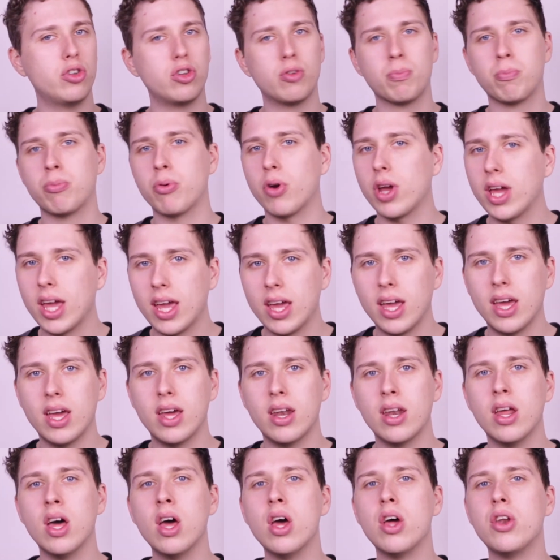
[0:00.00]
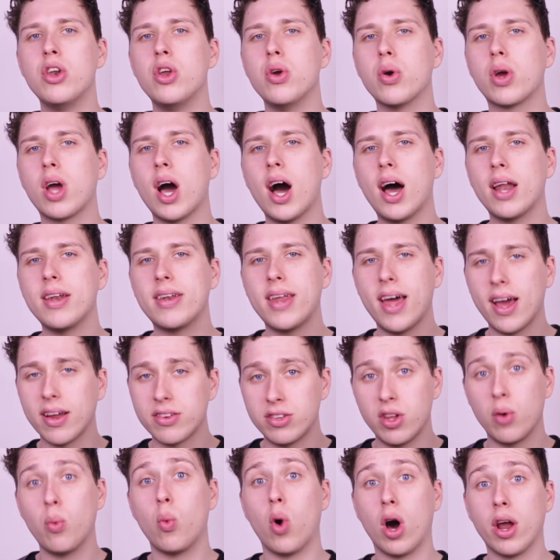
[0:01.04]
it's bringing in new contacts
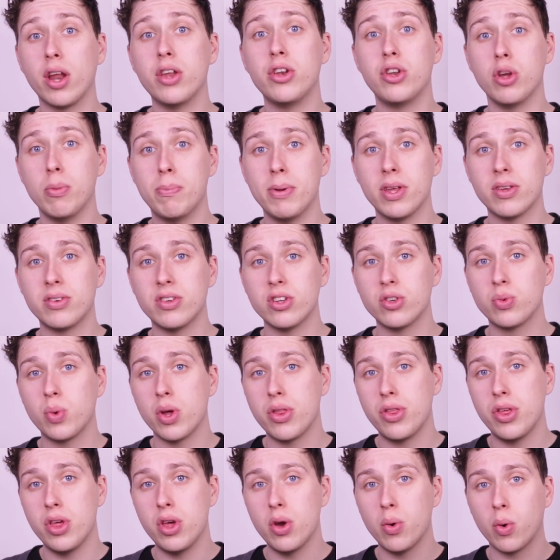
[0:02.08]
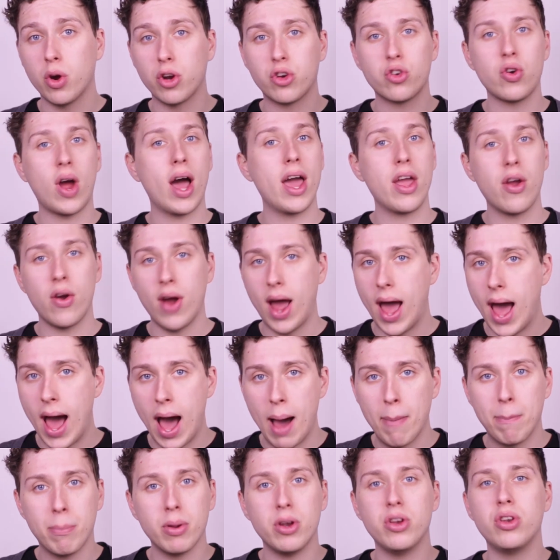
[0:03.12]
that want to do business with you or try your
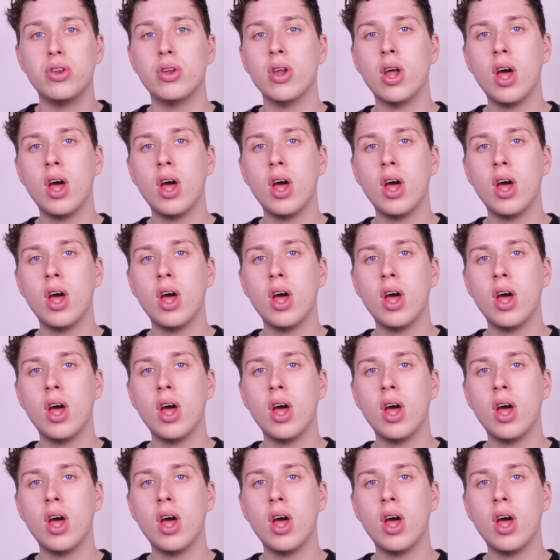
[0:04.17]
app and